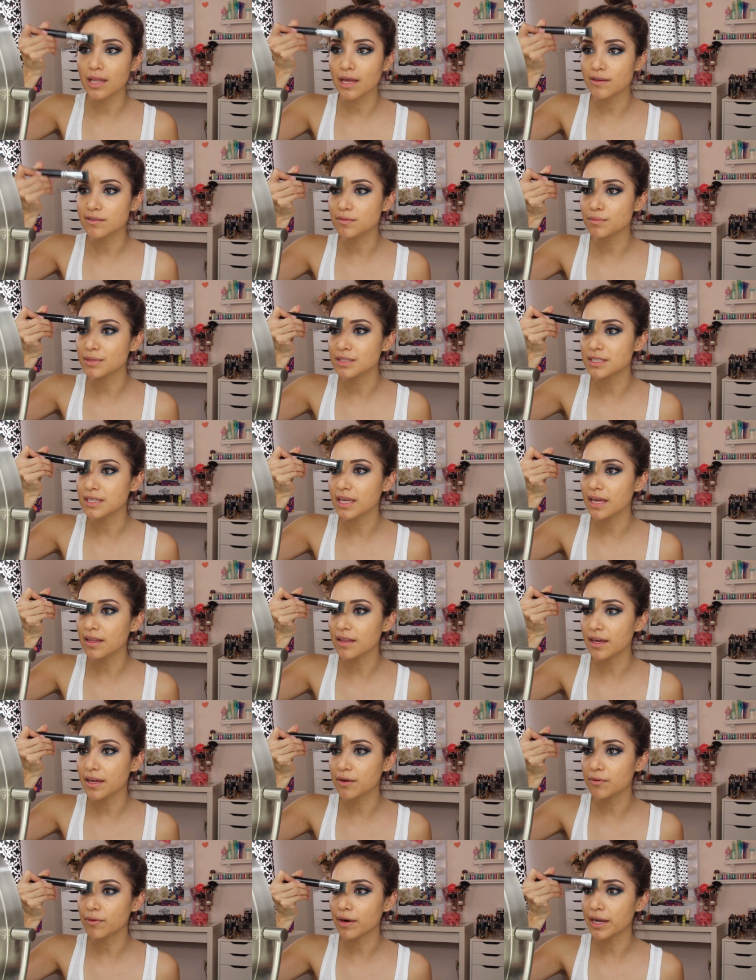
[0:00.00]
allows me to get
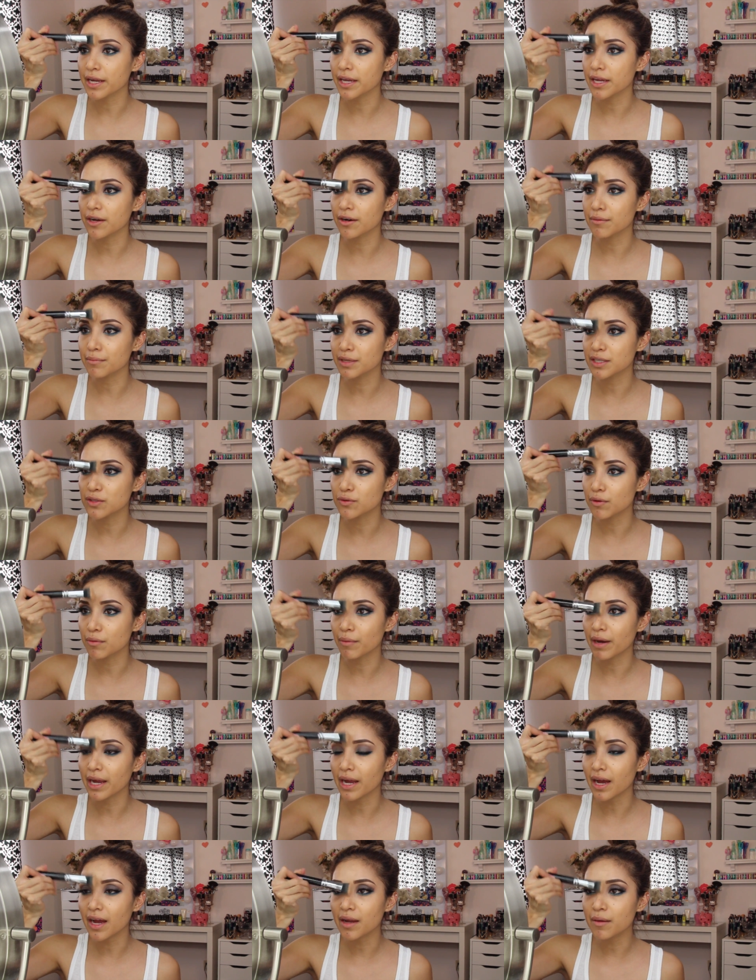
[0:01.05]
like right here in between
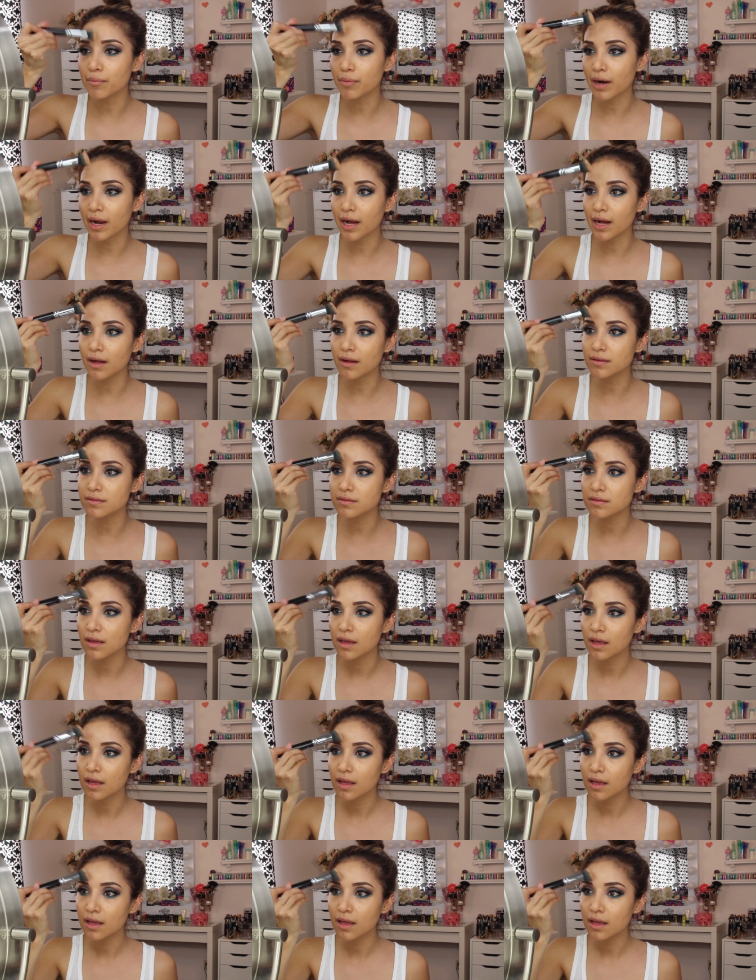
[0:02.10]
my eyebrows